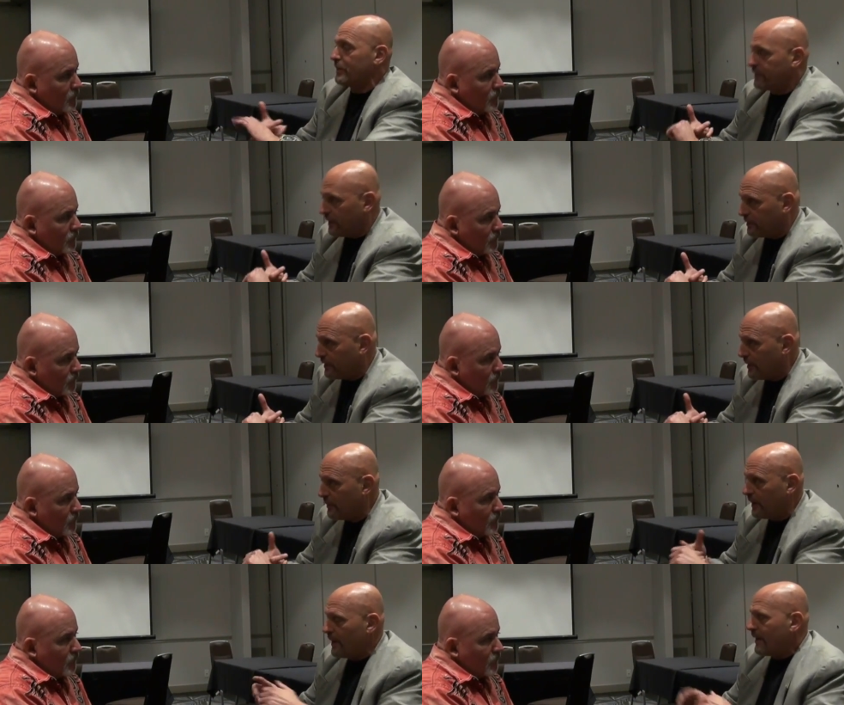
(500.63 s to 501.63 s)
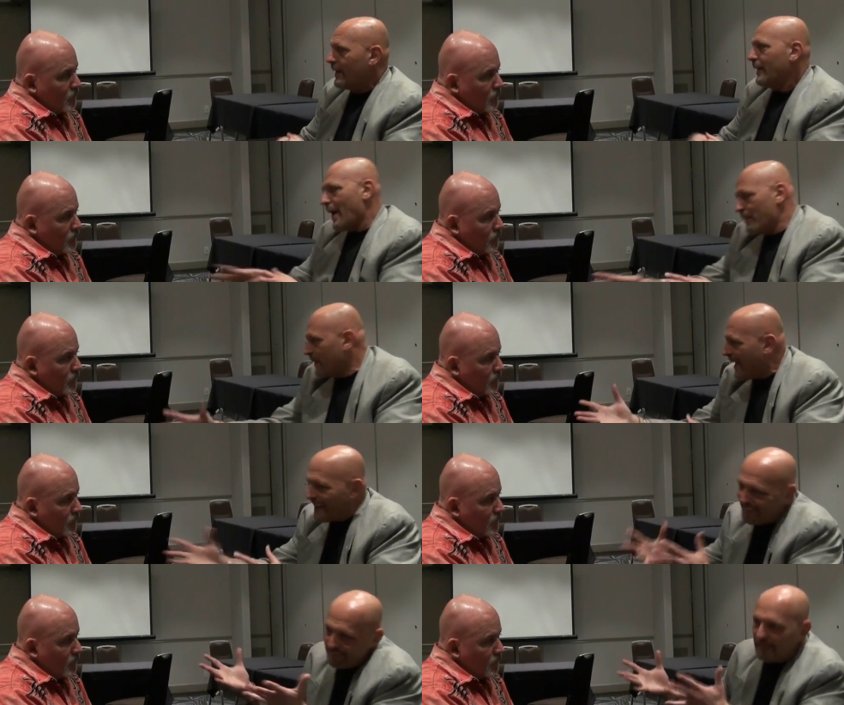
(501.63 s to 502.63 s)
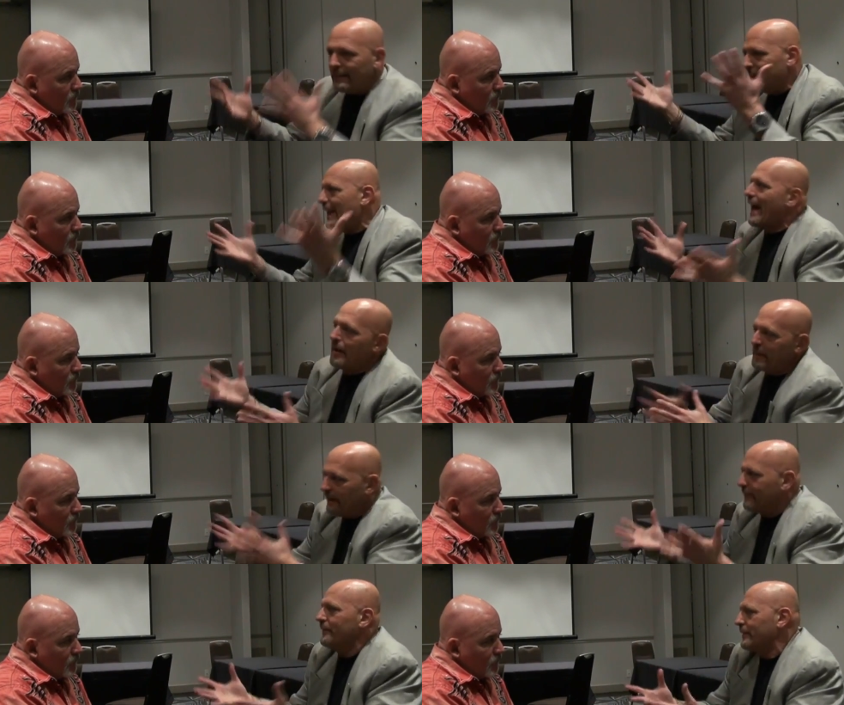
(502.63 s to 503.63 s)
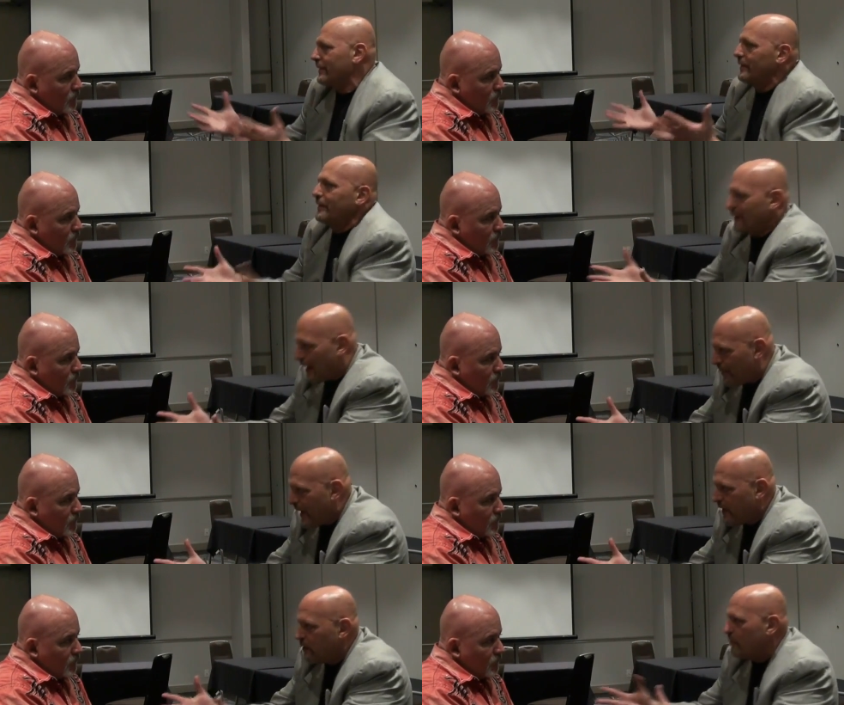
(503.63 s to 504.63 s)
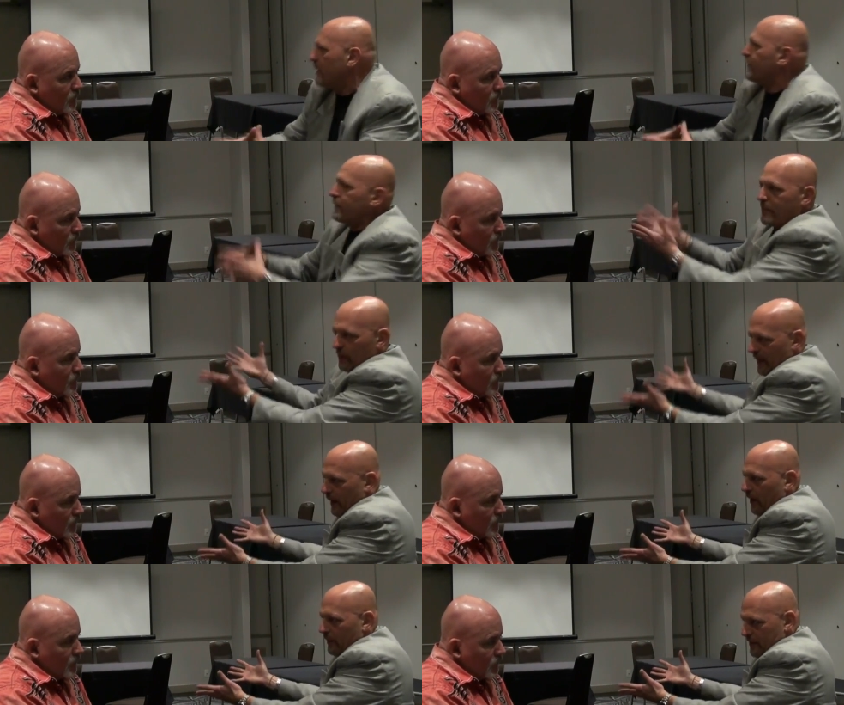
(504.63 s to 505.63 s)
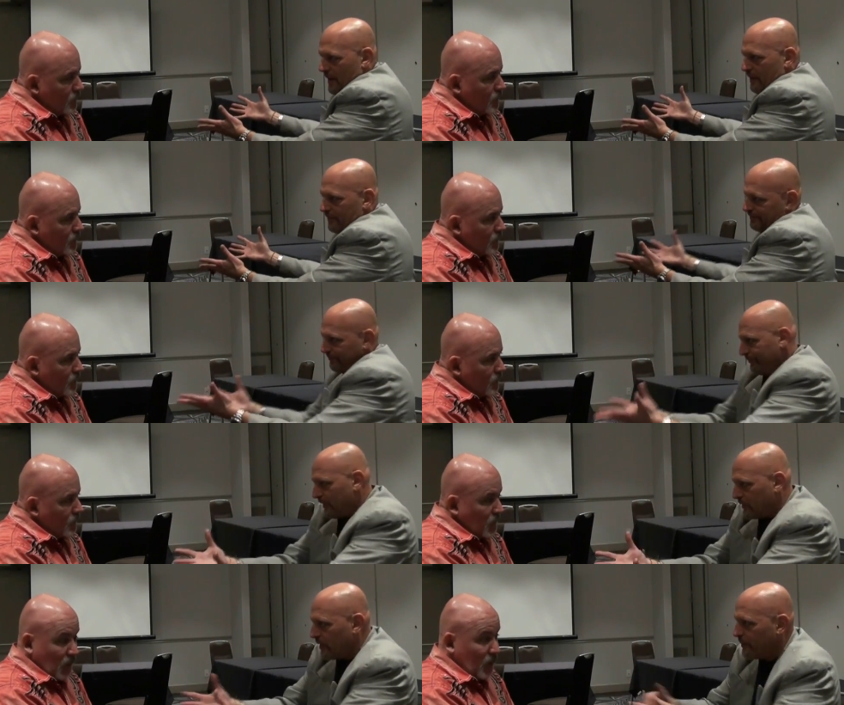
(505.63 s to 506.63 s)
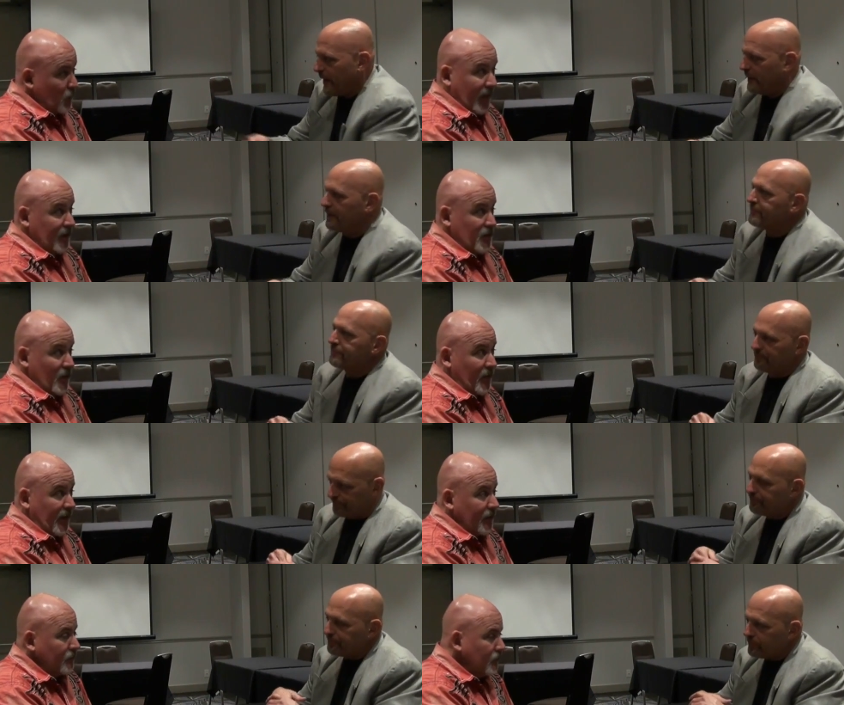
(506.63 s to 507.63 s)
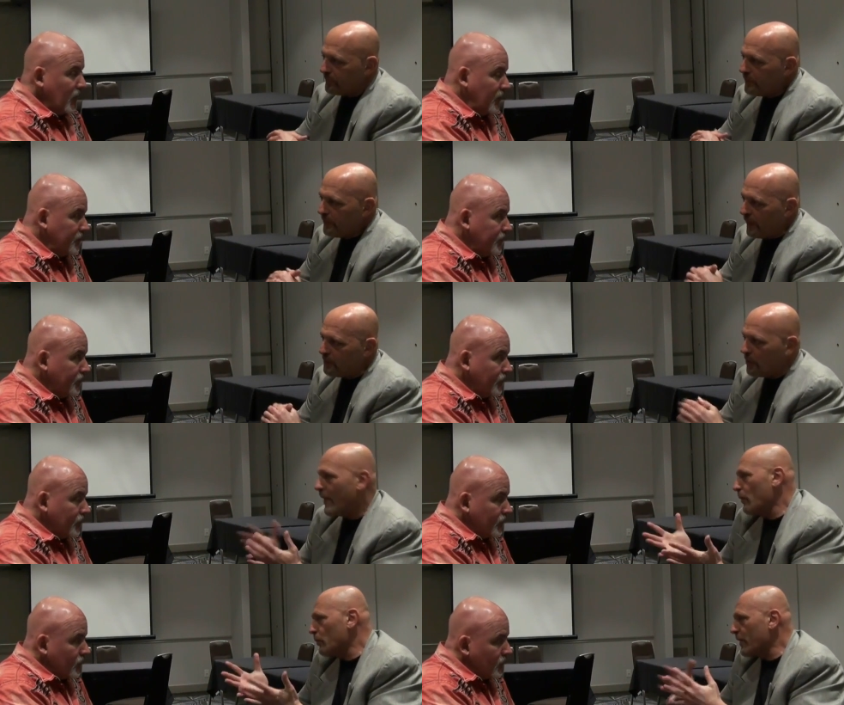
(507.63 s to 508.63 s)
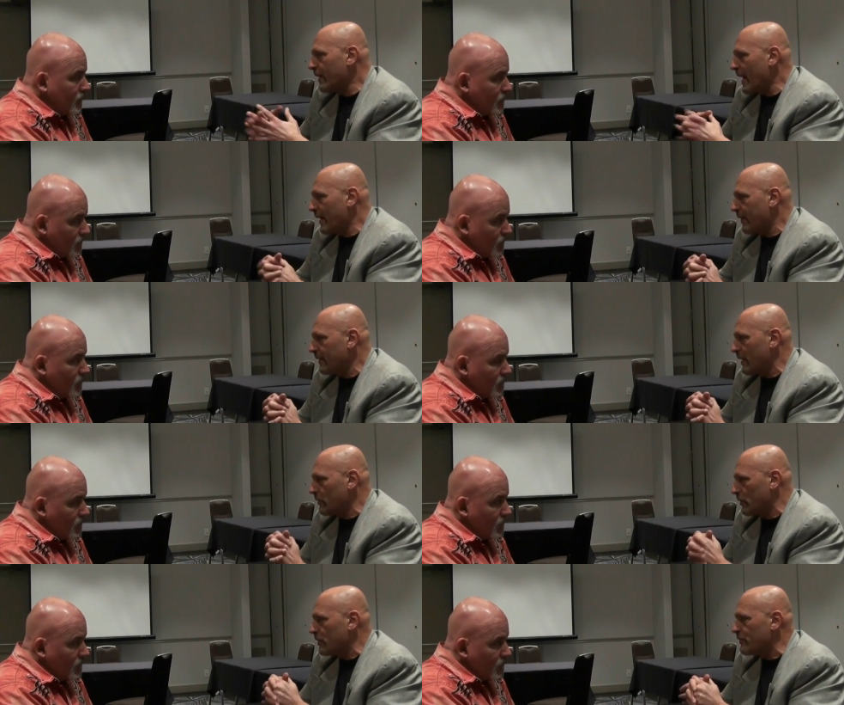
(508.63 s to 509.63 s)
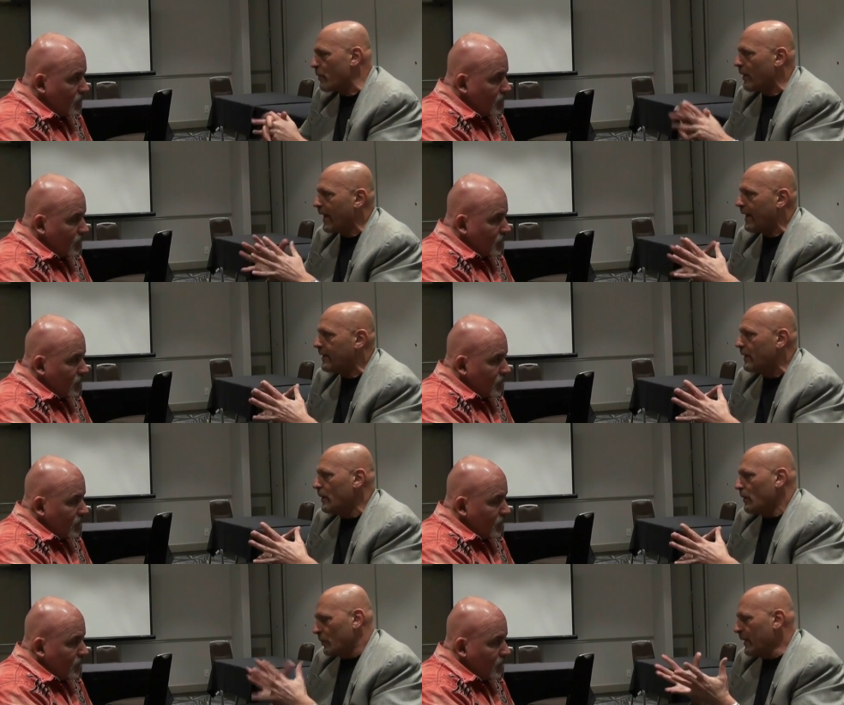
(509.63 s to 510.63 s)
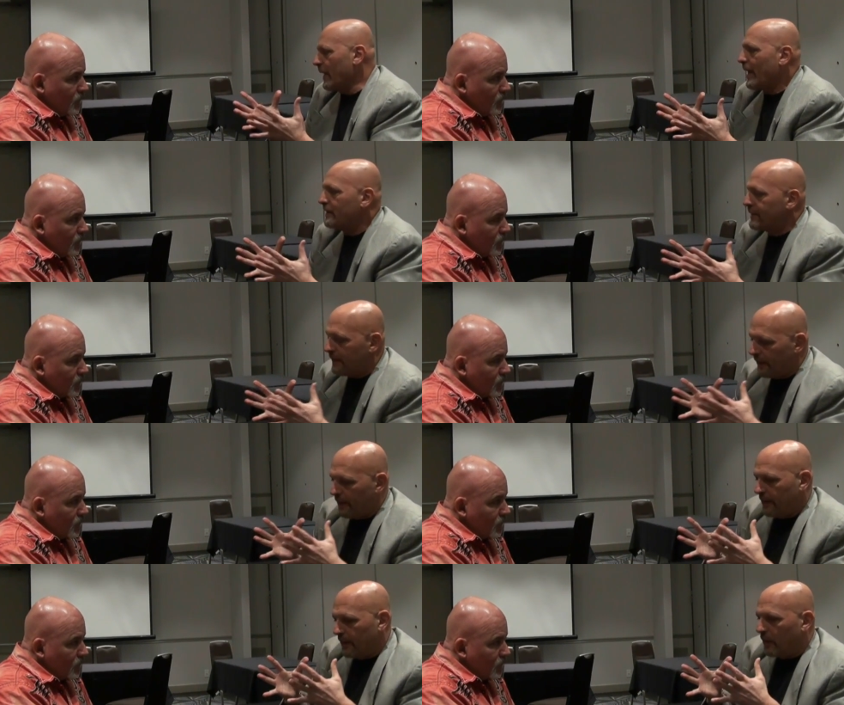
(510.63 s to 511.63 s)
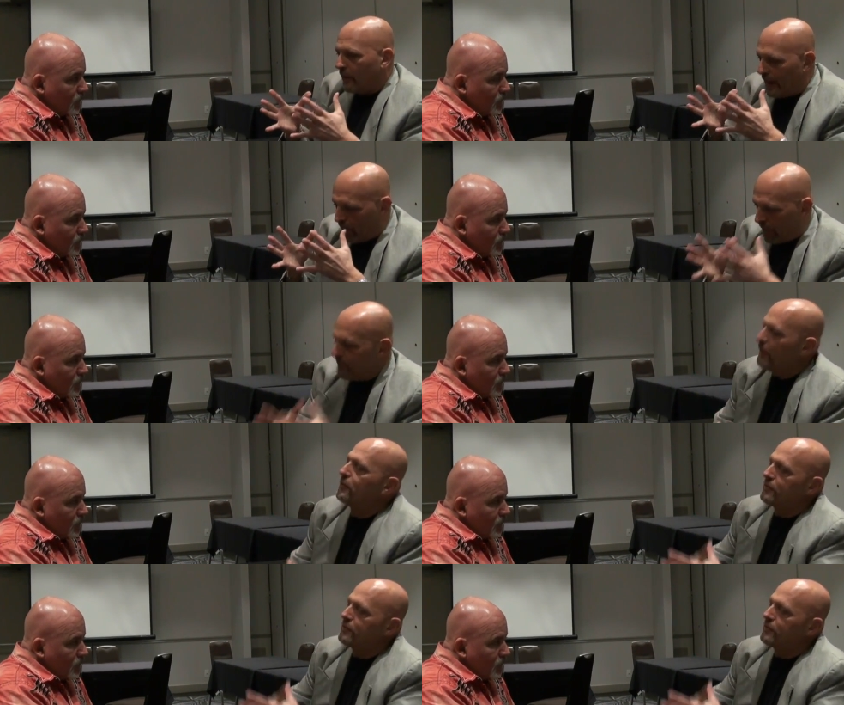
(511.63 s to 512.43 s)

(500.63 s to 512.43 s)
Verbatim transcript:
Speaker 1: a system. Comp plan, yeah, I mean, he's got to pay you, but if it's been around a long time, it's going
Speaker 2: to pay. It's paying somebody, yeah.
Speaker 1: And so those were the kind of things I was looking for, and realized that, you know, I want to build